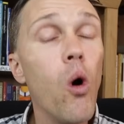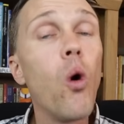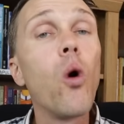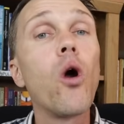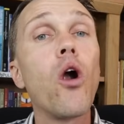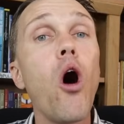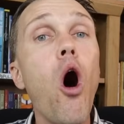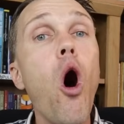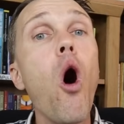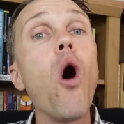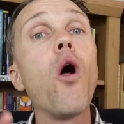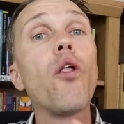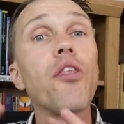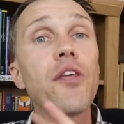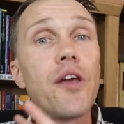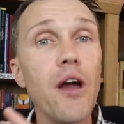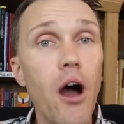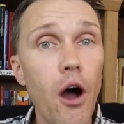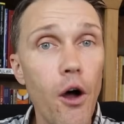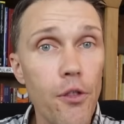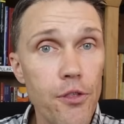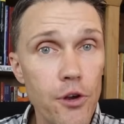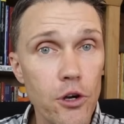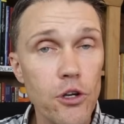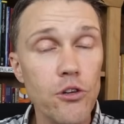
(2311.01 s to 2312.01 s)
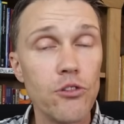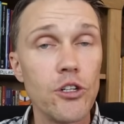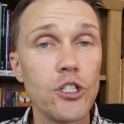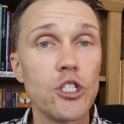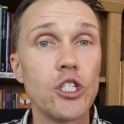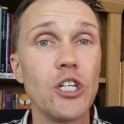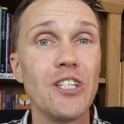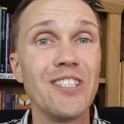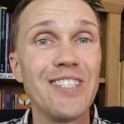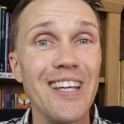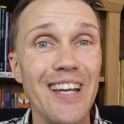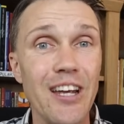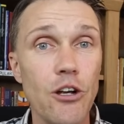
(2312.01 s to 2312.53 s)
or all the other
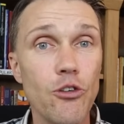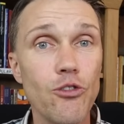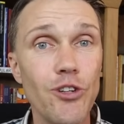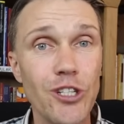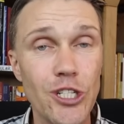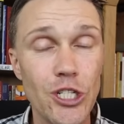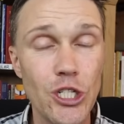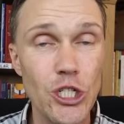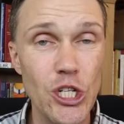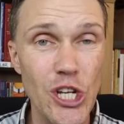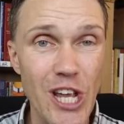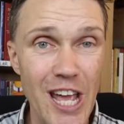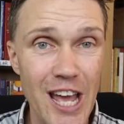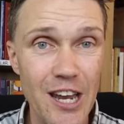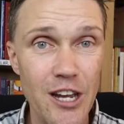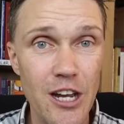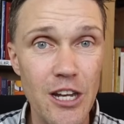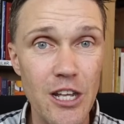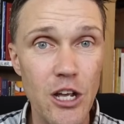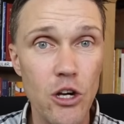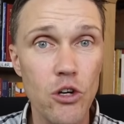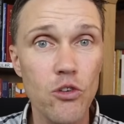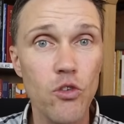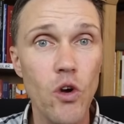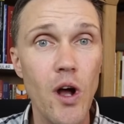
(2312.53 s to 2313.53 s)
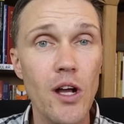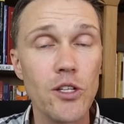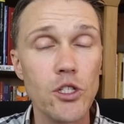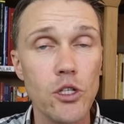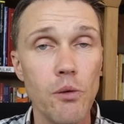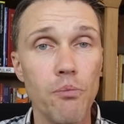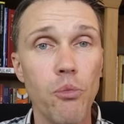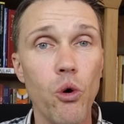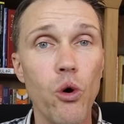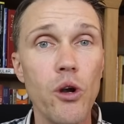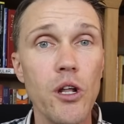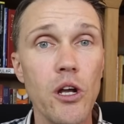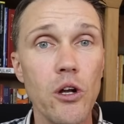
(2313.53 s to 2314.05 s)
Christians in Christianity across the
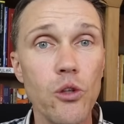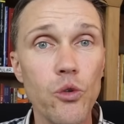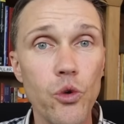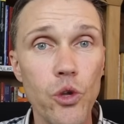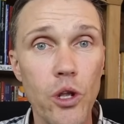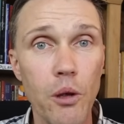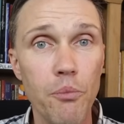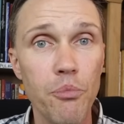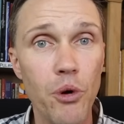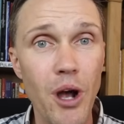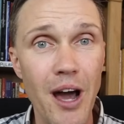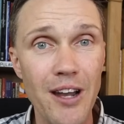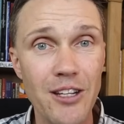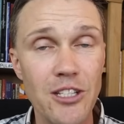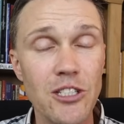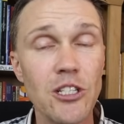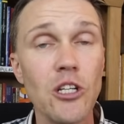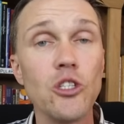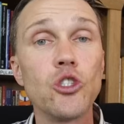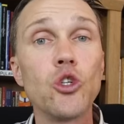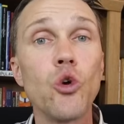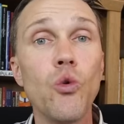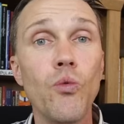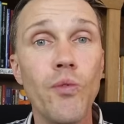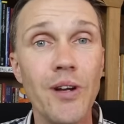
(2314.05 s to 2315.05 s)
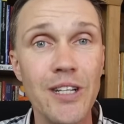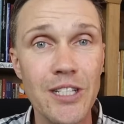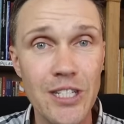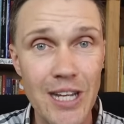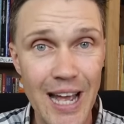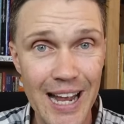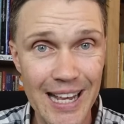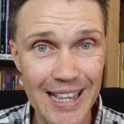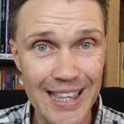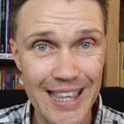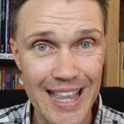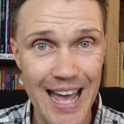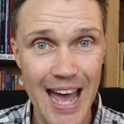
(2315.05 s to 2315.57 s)
board, including Protestants who
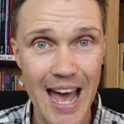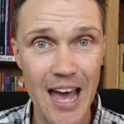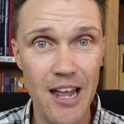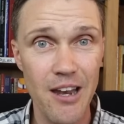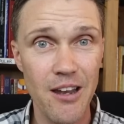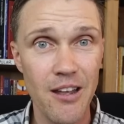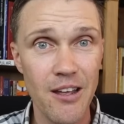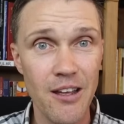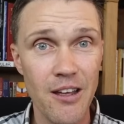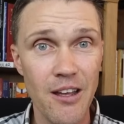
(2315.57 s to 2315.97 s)
reject that?